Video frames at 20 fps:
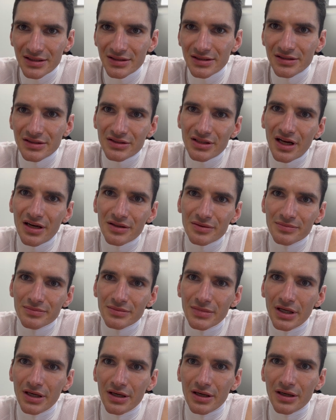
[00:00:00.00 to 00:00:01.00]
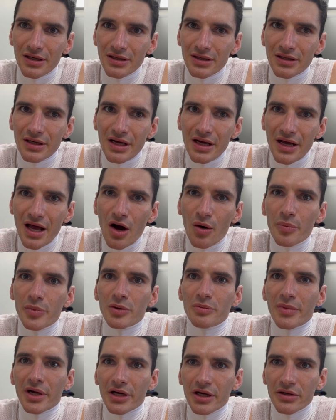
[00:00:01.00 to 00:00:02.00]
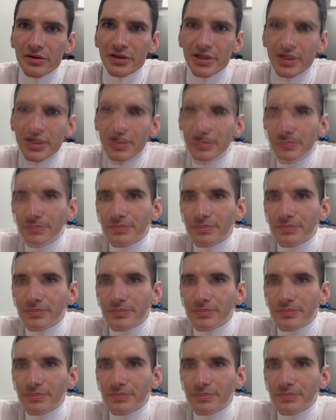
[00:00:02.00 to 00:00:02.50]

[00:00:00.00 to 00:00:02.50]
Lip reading: he started helping my career a lot.